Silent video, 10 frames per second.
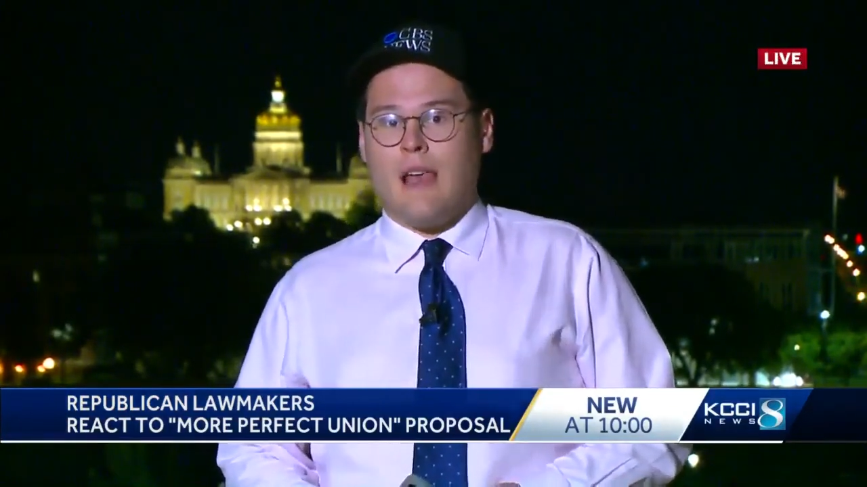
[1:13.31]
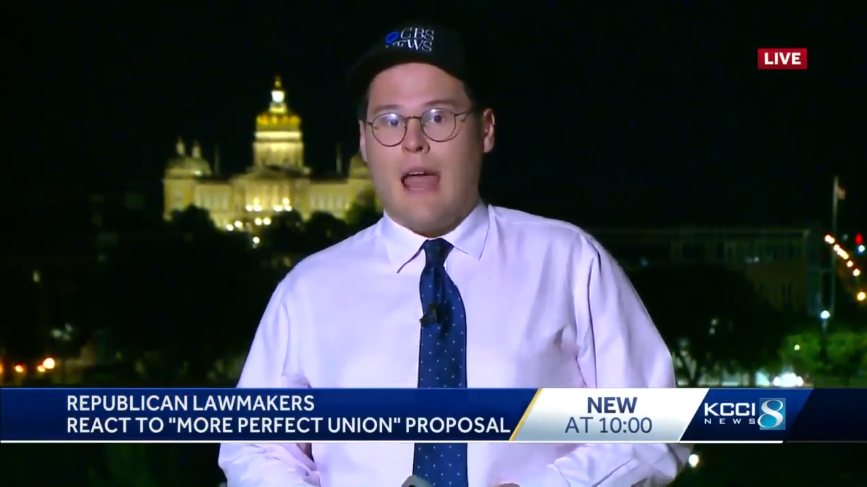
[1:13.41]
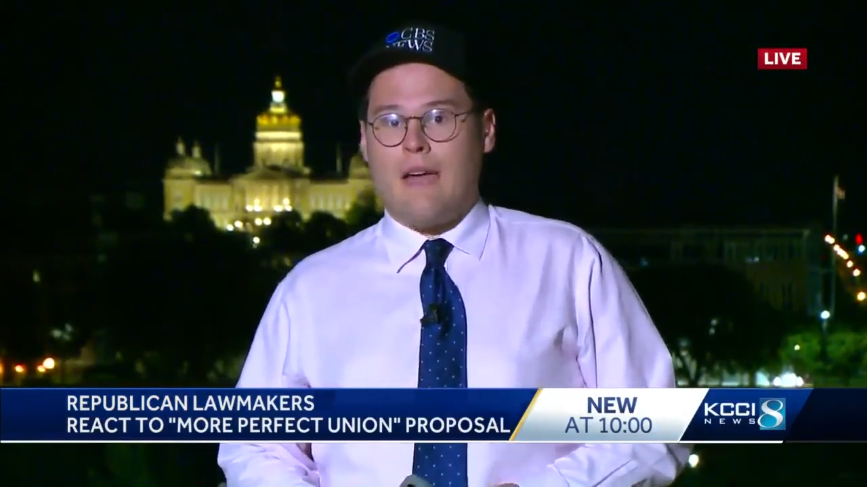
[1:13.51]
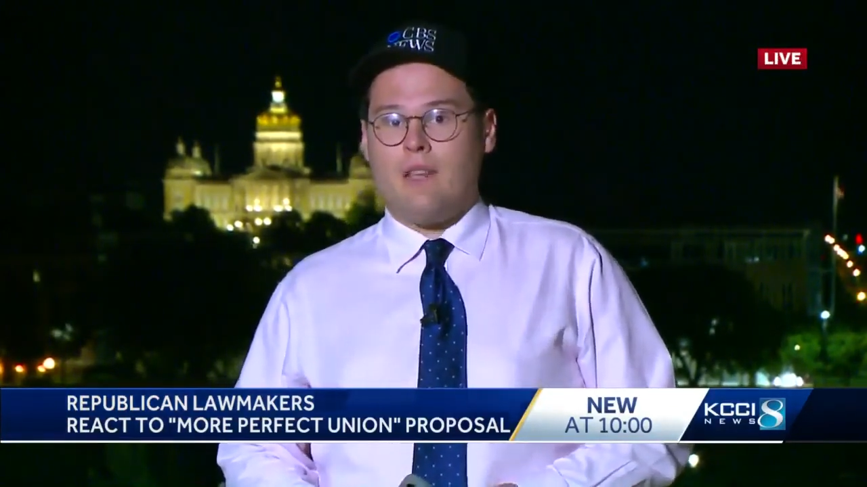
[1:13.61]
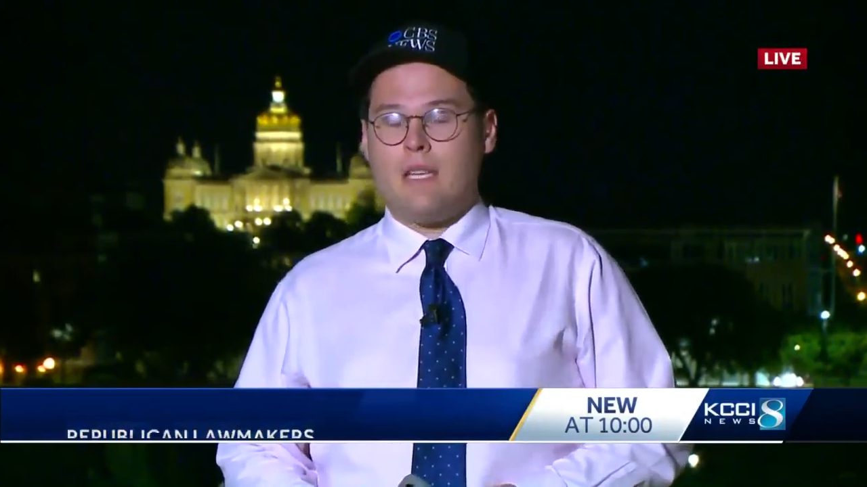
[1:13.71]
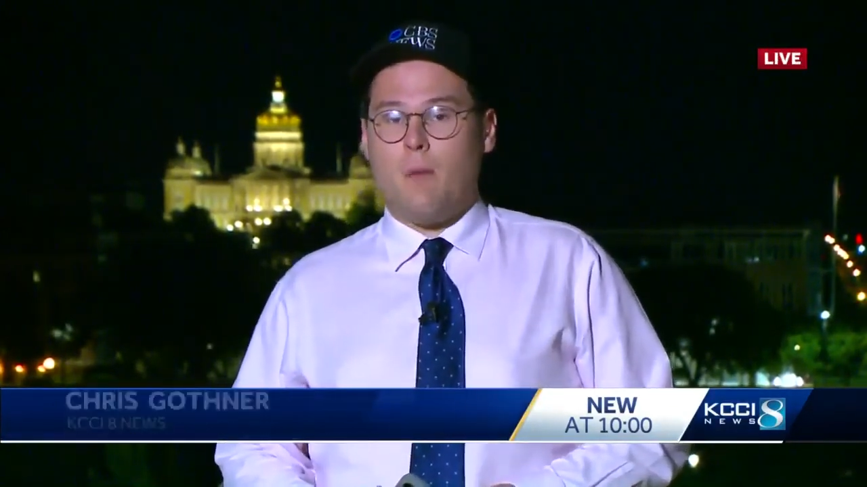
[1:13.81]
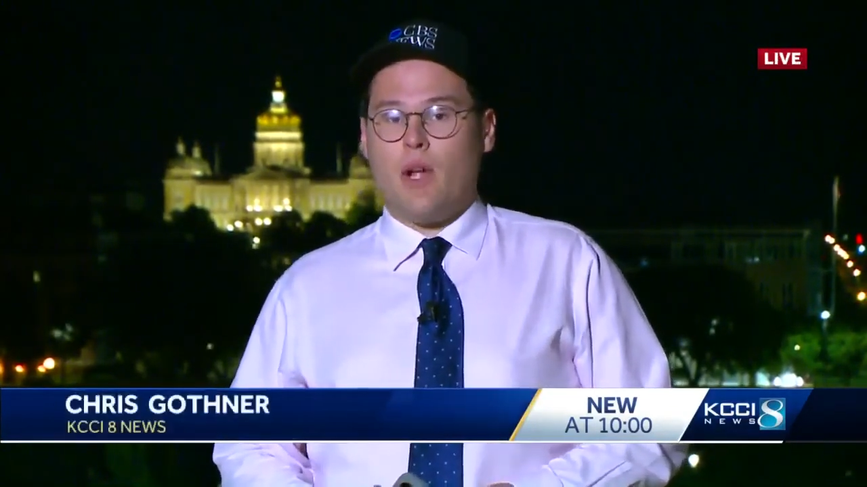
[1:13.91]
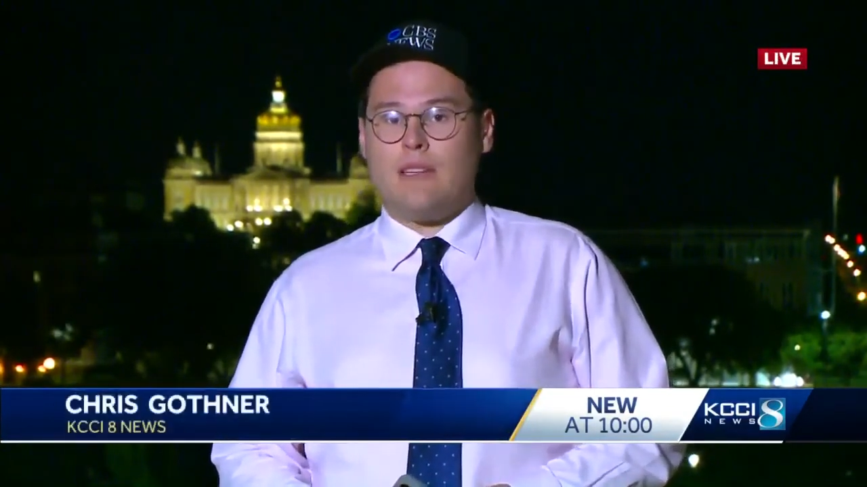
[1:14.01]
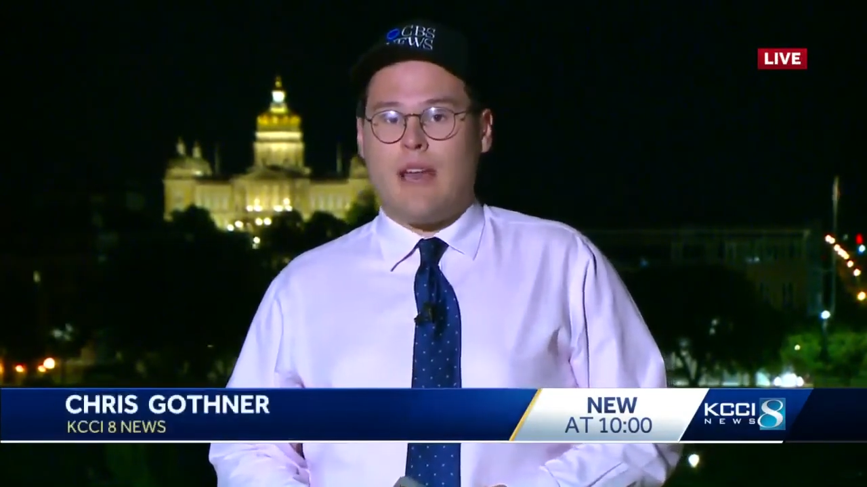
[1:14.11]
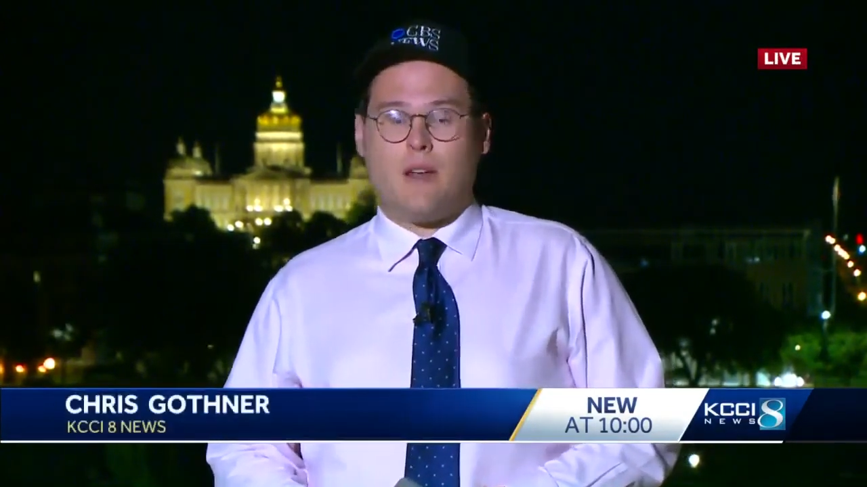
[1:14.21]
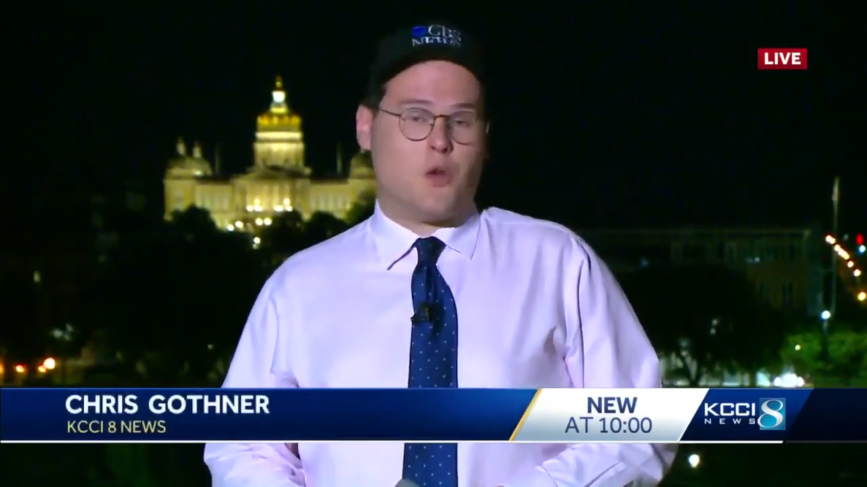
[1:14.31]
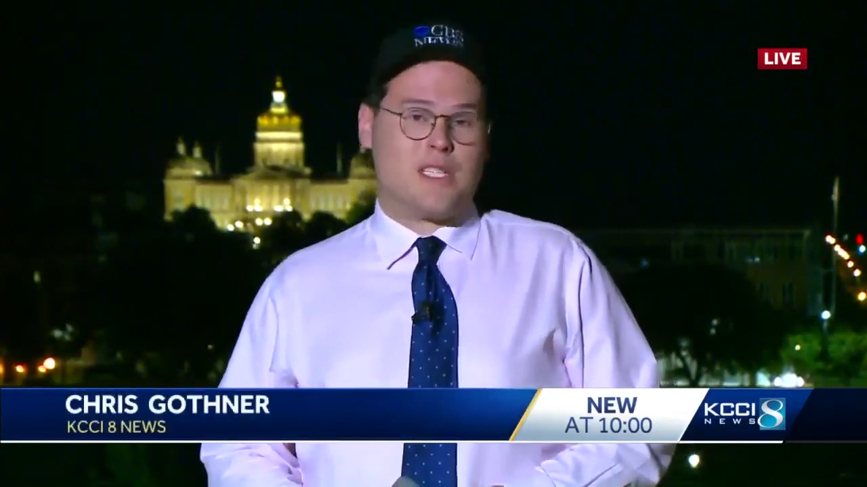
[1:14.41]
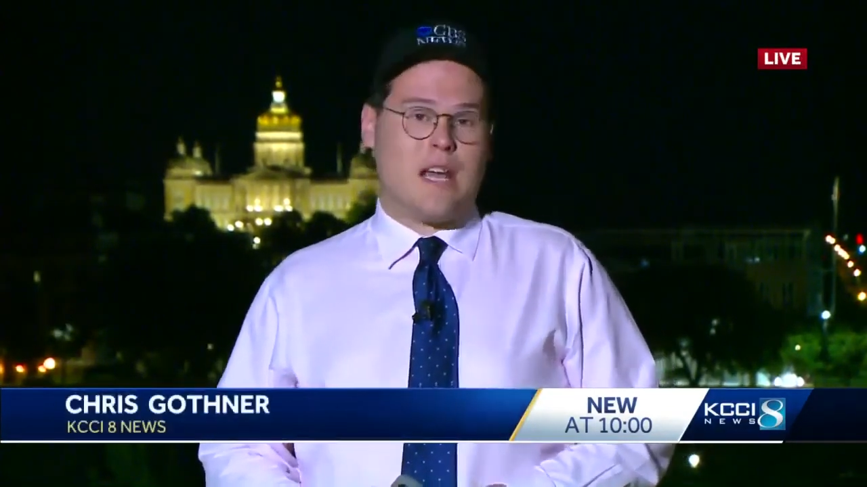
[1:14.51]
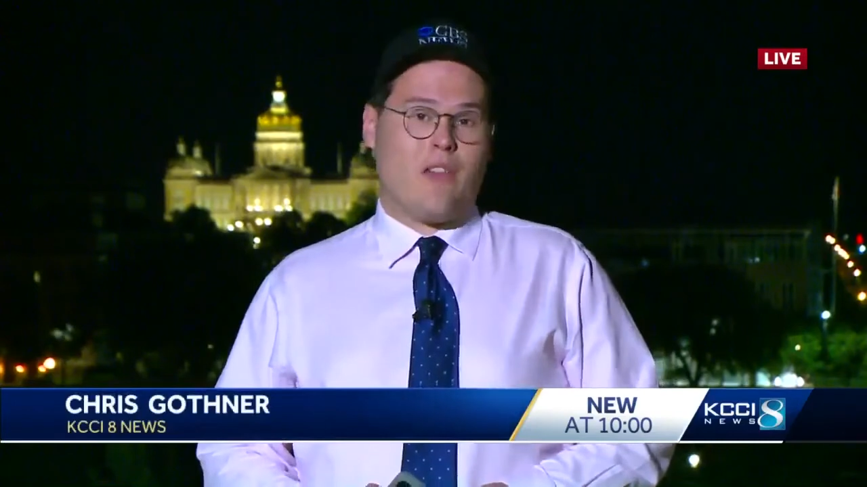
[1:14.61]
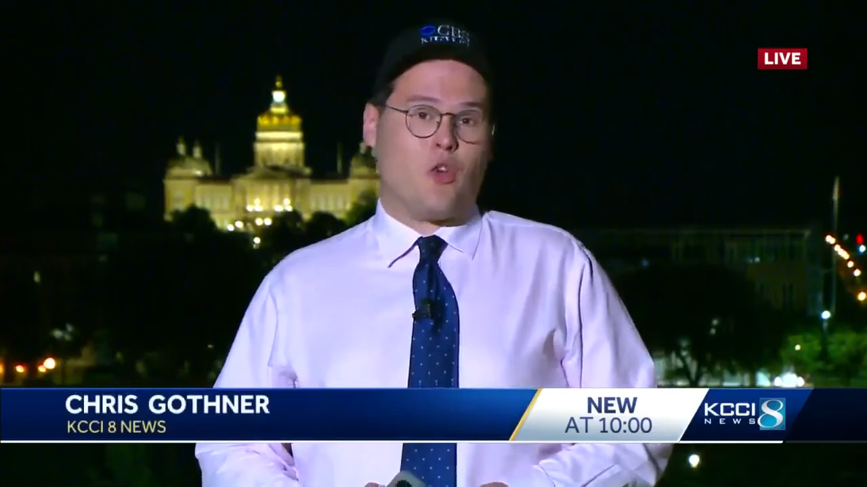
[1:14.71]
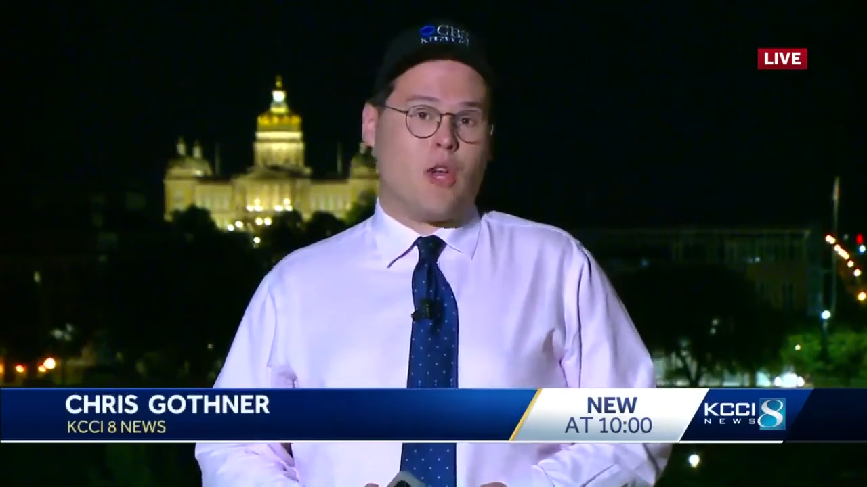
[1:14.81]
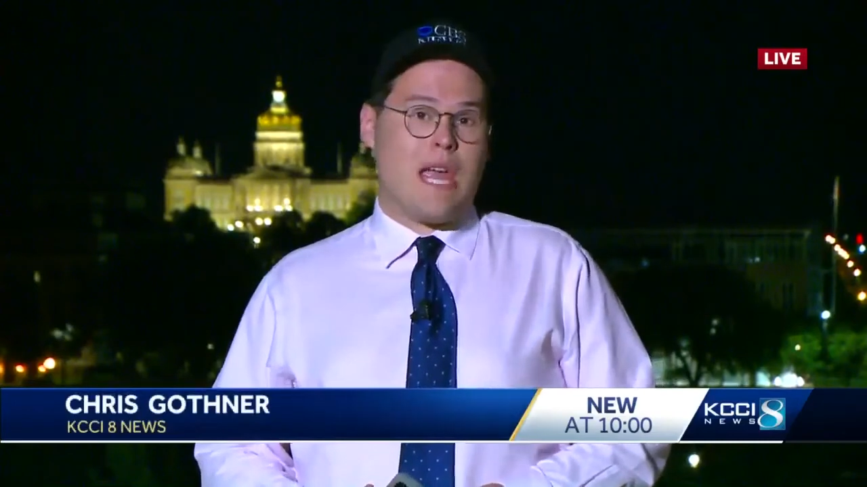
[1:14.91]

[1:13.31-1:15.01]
Live in Des Moines tonight, Chris Gothner,